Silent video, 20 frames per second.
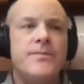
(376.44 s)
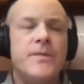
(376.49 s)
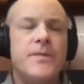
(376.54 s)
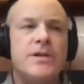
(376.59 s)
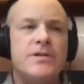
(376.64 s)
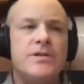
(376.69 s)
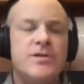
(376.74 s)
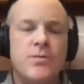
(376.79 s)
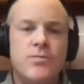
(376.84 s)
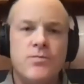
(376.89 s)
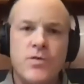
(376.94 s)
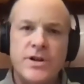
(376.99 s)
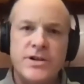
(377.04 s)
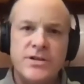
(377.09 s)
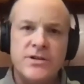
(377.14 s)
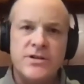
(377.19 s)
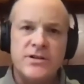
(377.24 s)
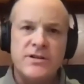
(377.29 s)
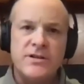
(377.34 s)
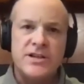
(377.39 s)
so when
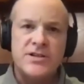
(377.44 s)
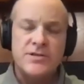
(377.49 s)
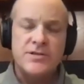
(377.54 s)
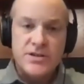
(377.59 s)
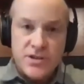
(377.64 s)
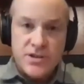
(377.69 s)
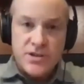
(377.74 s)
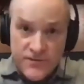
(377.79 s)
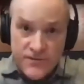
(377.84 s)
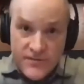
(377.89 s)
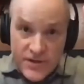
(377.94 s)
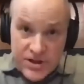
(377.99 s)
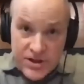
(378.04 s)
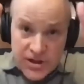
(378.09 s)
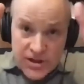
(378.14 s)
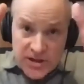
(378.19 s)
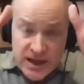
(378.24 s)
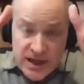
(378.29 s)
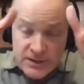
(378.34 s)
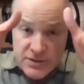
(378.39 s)
you're under that stress, your
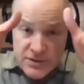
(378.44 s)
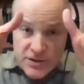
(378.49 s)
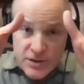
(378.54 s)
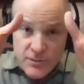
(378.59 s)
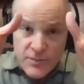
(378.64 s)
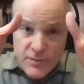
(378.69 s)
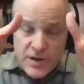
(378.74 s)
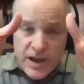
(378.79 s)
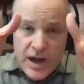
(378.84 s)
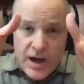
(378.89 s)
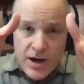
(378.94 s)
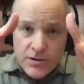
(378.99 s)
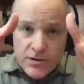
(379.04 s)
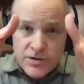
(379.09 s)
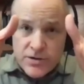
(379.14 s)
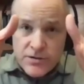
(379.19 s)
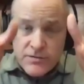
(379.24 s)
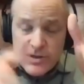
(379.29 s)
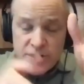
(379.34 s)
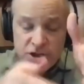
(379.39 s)
vision tends to narrow
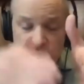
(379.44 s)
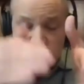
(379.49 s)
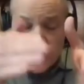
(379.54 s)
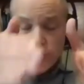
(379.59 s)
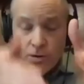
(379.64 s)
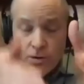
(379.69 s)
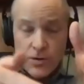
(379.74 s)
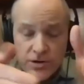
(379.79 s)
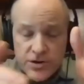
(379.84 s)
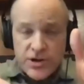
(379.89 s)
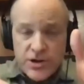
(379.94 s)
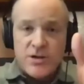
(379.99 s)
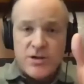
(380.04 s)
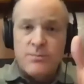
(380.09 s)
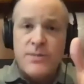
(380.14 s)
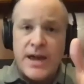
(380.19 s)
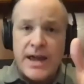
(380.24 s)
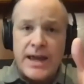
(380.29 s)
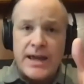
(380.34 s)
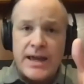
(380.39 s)
to the short-term
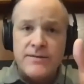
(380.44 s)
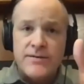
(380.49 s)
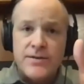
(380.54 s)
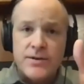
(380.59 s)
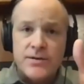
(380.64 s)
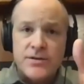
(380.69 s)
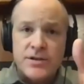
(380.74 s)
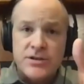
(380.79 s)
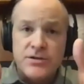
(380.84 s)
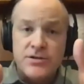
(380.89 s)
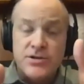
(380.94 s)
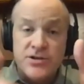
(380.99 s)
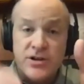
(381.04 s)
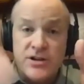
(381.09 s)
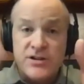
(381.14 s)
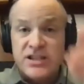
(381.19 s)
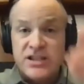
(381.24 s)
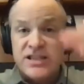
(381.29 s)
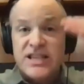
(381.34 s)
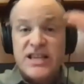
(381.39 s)
behaviors, and you
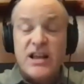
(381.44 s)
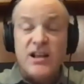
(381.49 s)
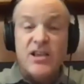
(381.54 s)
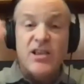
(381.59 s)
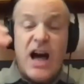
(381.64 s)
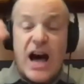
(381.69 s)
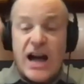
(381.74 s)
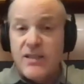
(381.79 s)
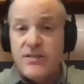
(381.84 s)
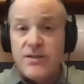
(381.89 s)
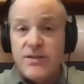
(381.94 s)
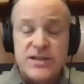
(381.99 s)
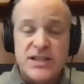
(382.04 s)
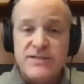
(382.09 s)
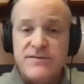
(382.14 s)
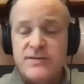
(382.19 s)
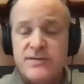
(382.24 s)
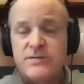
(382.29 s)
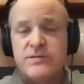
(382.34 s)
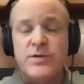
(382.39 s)
start to see a lot of threats,
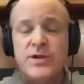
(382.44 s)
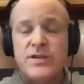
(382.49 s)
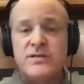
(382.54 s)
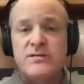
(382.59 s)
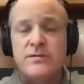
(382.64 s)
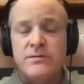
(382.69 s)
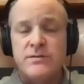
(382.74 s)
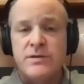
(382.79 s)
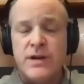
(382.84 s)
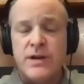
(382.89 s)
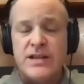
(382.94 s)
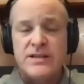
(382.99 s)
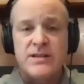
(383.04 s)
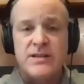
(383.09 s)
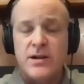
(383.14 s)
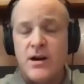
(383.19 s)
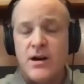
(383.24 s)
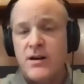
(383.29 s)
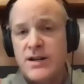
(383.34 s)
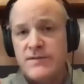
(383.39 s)
even when threats
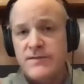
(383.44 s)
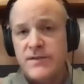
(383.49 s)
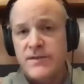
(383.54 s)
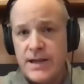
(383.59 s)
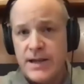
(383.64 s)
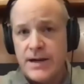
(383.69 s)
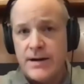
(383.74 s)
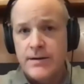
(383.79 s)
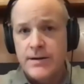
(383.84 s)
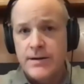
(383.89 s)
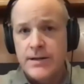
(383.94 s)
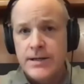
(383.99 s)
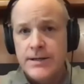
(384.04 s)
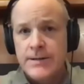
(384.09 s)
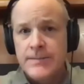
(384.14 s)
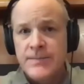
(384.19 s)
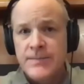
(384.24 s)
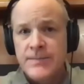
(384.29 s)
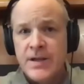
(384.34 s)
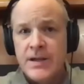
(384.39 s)
that aren't even there.
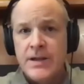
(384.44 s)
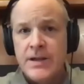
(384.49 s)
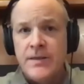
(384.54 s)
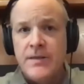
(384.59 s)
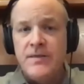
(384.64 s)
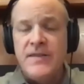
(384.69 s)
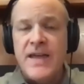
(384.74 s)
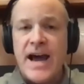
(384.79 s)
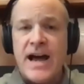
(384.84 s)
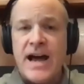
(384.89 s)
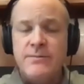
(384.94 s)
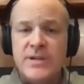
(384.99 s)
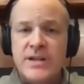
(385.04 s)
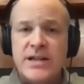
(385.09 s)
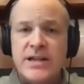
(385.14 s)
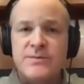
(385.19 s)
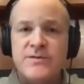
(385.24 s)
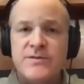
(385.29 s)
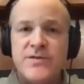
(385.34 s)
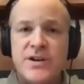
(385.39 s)
That
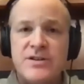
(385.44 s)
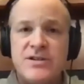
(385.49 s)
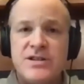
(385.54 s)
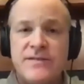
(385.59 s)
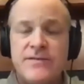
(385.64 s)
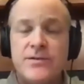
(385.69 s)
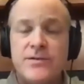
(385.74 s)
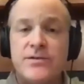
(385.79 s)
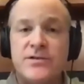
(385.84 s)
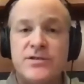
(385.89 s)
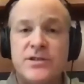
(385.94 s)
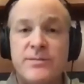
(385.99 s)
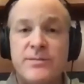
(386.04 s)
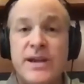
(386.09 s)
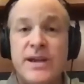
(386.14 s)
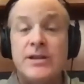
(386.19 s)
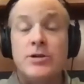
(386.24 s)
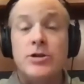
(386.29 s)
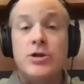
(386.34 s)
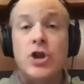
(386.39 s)
becomes very difficult to
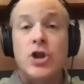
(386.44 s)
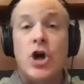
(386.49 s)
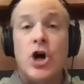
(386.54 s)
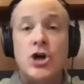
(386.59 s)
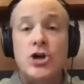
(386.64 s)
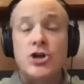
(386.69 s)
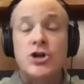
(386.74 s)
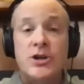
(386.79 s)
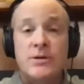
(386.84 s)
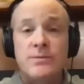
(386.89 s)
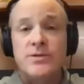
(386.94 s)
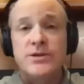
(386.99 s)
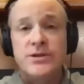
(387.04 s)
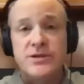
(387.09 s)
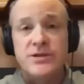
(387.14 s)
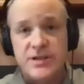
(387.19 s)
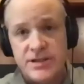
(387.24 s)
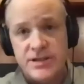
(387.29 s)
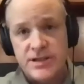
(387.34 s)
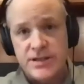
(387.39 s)
make long-term good
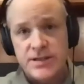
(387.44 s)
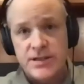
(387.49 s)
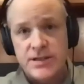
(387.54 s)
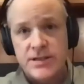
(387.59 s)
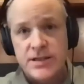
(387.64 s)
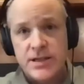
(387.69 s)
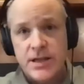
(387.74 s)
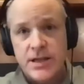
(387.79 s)
decisions.